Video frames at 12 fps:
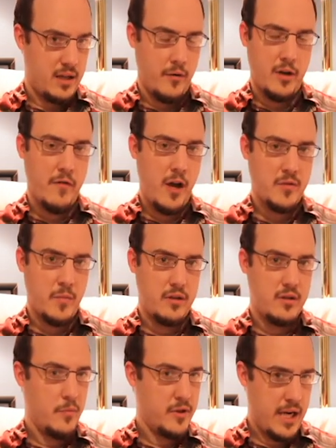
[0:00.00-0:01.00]
their
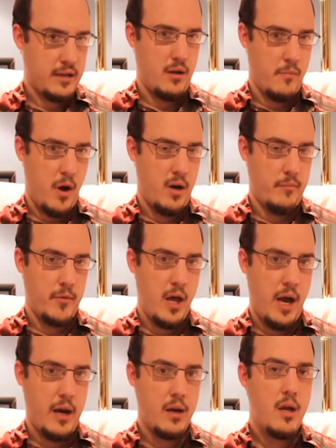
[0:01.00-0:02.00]
investment, to protect their bottom
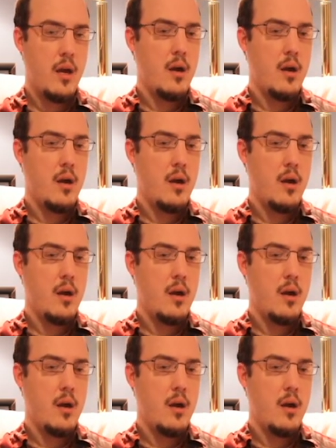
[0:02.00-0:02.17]
line.